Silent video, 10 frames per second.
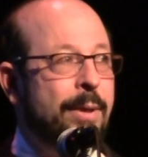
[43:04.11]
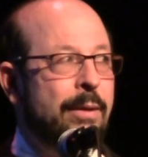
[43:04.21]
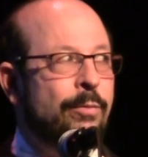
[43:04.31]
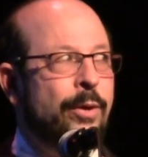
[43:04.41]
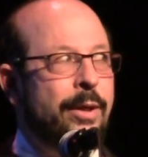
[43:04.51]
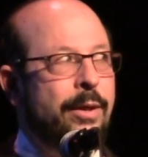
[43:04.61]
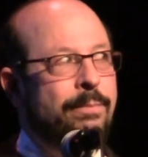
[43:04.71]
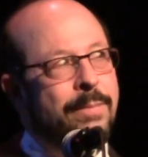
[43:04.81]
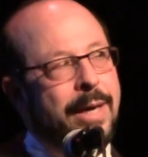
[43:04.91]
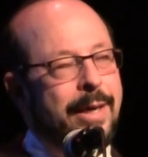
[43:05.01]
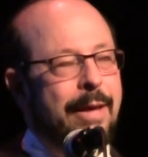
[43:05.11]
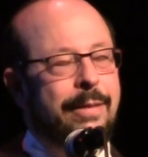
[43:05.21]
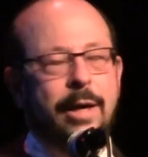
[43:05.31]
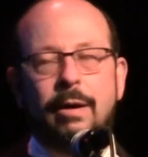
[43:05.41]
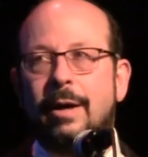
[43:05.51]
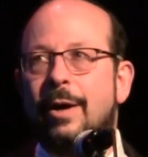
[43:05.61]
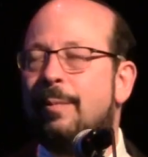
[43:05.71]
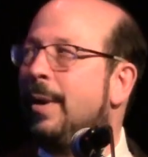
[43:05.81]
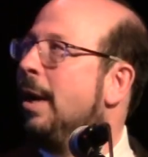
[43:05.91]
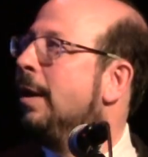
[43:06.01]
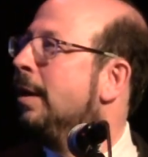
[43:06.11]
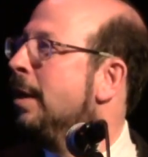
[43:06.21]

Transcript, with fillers: but we might get there. I hope not.